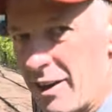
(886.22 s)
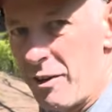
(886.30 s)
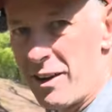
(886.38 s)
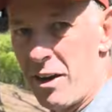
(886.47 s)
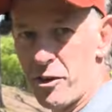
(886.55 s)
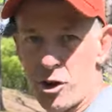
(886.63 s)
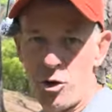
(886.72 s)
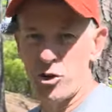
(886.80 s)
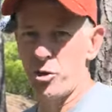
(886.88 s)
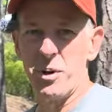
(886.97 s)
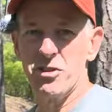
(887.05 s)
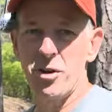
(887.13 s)
You know, another course
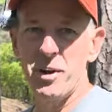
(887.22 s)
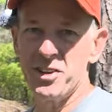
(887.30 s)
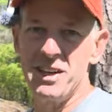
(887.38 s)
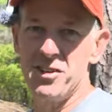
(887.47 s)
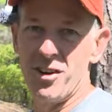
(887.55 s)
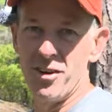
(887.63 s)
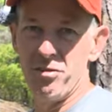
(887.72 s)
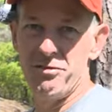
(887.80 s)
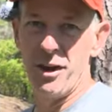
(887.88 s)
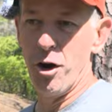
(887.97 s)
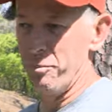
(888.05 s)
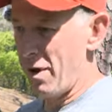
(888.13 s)
would be so much easier to
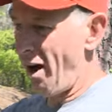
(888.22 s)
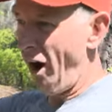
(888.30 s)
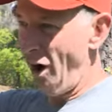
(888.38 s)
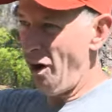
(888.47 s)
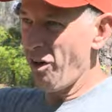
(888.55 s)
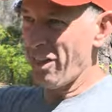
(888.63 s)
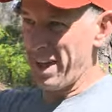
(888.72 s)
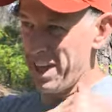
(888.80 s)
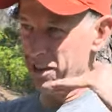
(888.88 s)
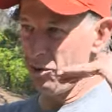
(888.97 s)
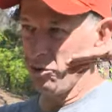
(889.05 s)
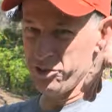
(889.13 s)
film. All the
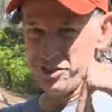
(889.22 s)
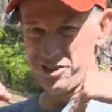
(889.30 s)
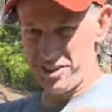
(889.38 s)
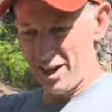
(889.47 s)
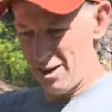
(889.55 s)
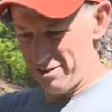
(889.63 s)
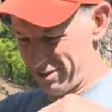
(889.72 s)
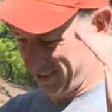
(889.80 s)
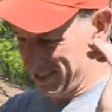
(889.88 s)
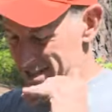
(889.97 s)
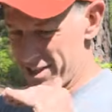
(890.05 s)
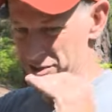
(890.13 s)
hills and stuff,
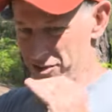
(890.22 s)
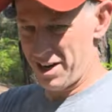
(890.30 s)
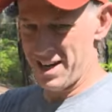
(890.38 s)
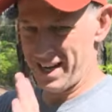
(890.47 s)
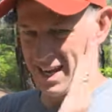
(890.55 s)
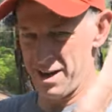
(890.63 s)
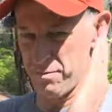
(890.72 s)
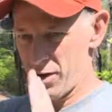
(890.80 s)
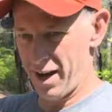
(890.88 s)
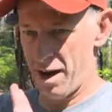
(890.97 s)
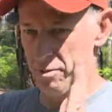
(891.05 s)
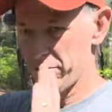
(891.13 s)
just trying to keep your
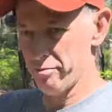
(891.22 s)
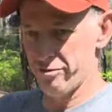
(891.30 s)
camera from